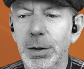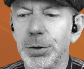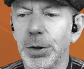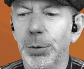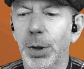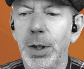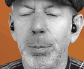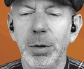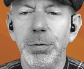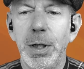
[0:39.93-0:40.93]
So a
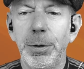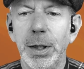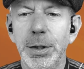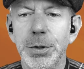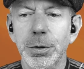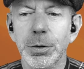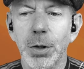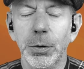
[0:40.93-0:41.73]
couple of variations